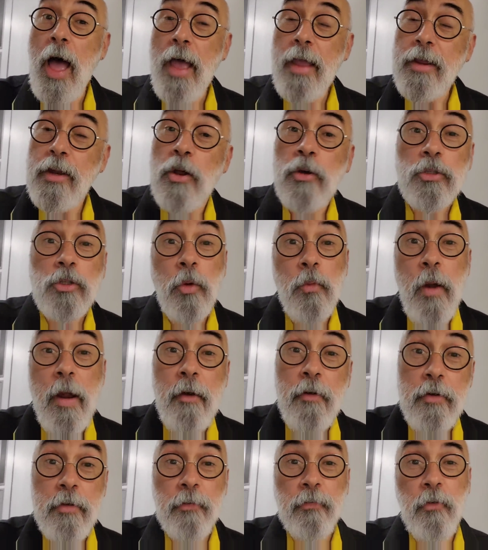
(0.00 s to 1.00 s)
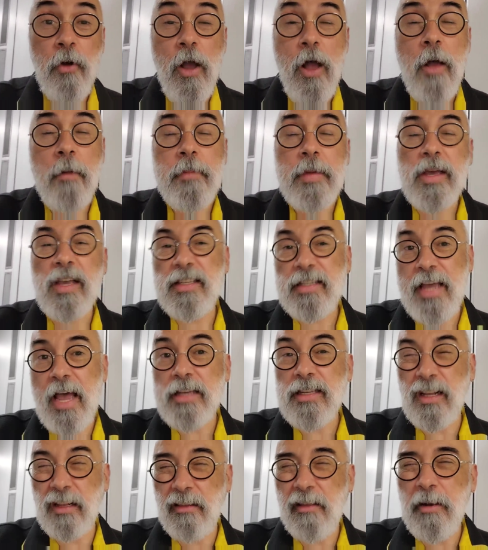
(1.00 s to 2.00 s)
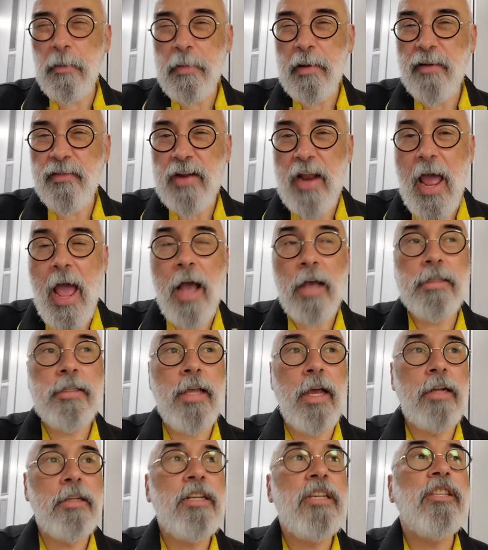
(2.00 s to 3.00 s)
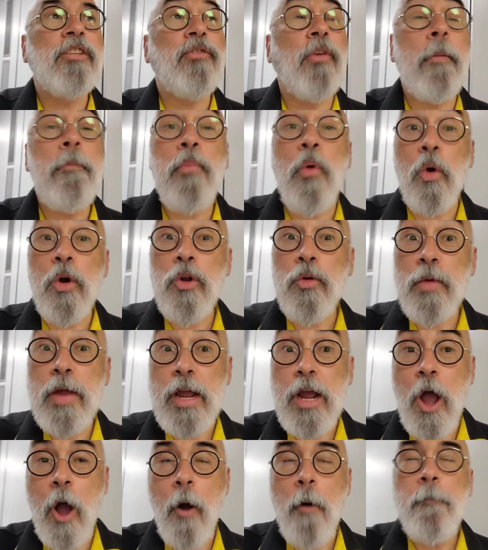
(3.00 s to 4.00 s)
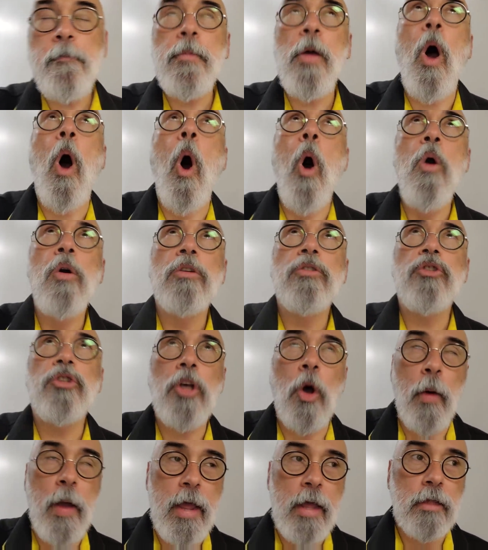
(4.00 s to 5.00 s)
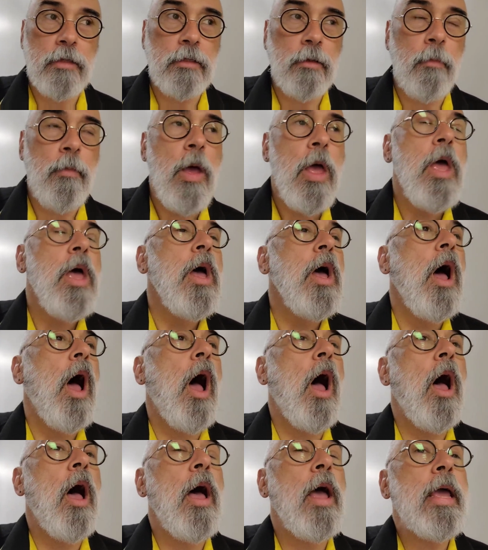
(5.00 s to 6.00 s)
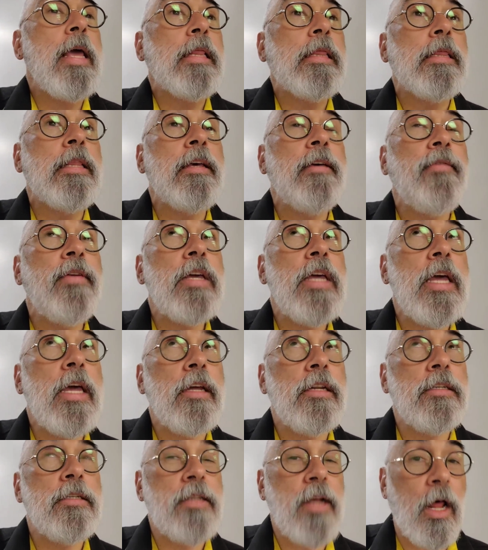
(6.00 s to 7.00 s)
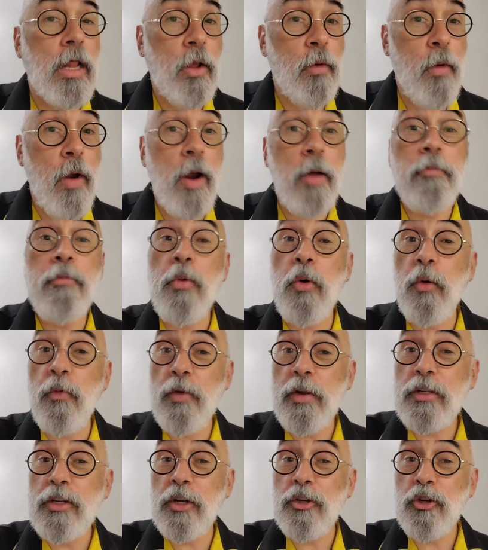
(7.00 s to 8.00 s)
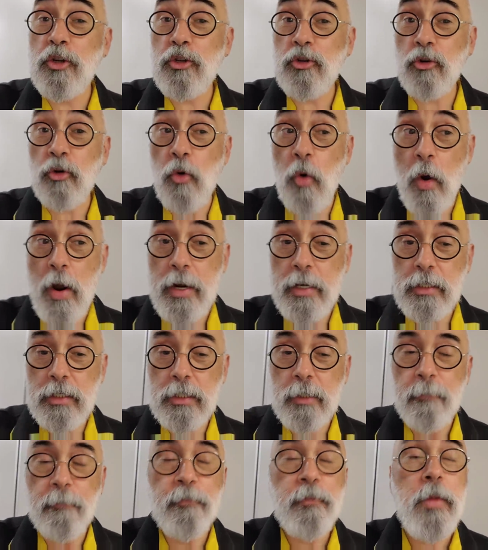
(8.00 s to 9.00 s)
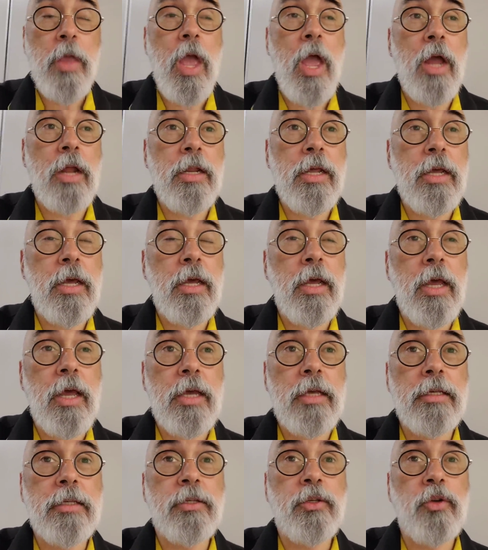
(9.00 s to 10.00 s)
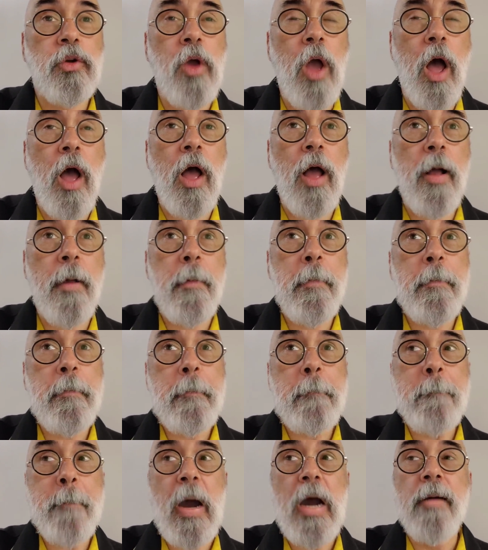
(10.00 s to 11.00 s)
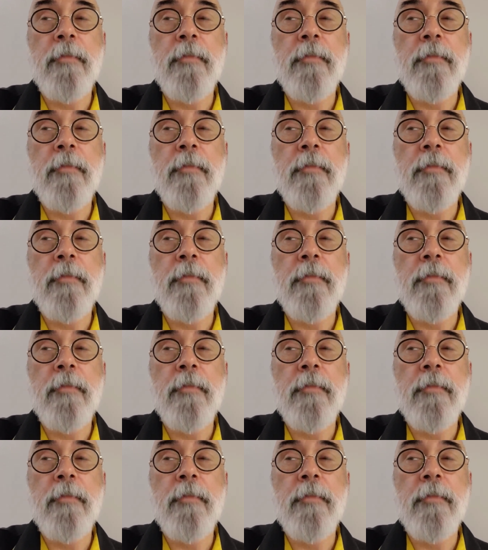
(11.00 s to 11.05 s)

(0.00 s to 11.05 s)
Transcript: where are you from? Because he has a little bit of an accent. He's from Puerto Rico. So handsome. Living in Delaware, moving to Detroit. And he is a